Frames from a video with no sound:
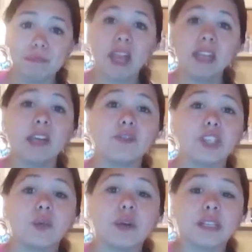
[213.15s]
And if
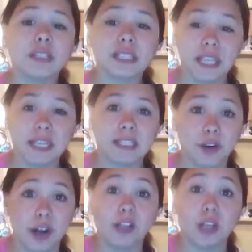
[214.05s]
she were to see this
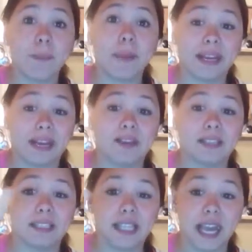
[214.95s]
or look at my
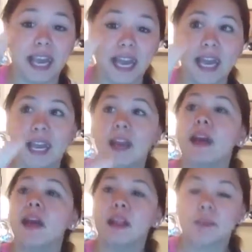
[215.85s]
nails and say, hey,
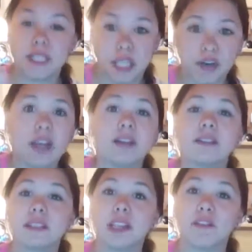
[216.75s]
let me see your
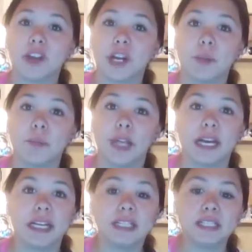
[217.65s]
nails and see if you're in
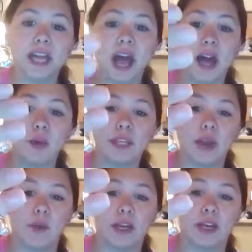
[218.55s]
compliance, I would
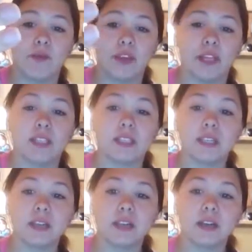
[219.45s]
get written up for this.
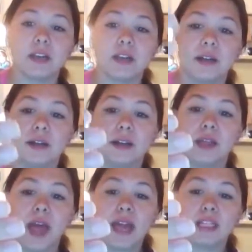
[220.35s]

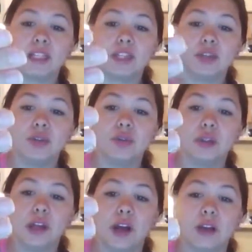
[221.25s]
That is too
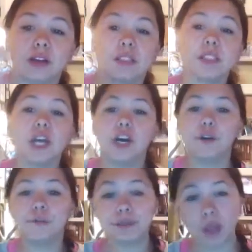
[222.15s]
long.
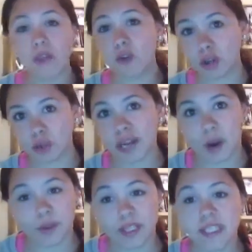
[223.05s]
So, of course, right now
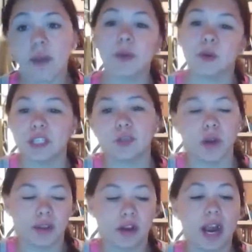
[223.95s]
we're in the summer, which is
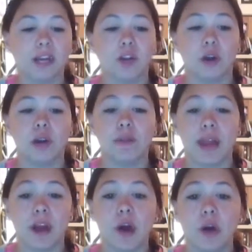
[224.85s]
why they're kind of growing, but
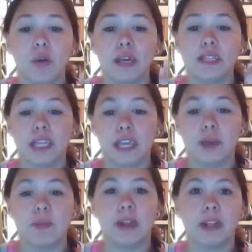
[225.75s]
I always
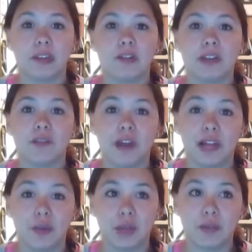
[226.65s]
keep a little nail
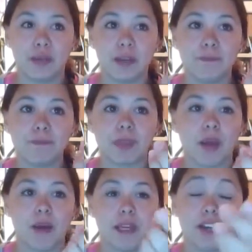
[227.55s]
file with me,
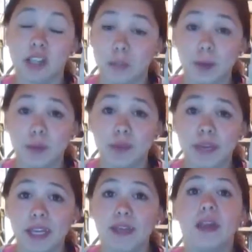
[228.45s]
a nail clipper with
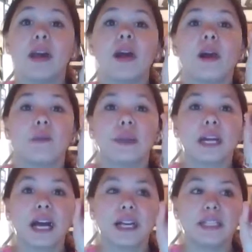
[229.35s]
me,
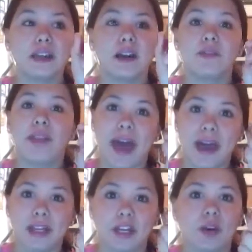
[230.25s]
because of
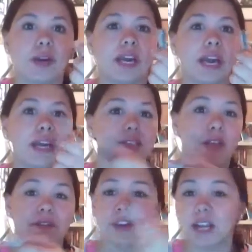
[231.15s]
that, you know, in case
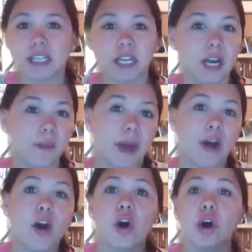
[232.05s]
I forget to cut them at
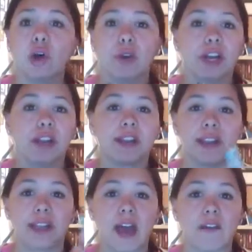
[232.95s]
home or anything
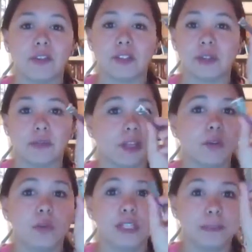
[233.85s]
like that for some
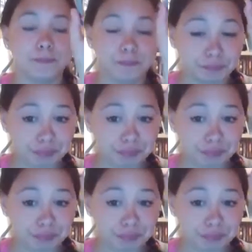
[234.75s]
little reason,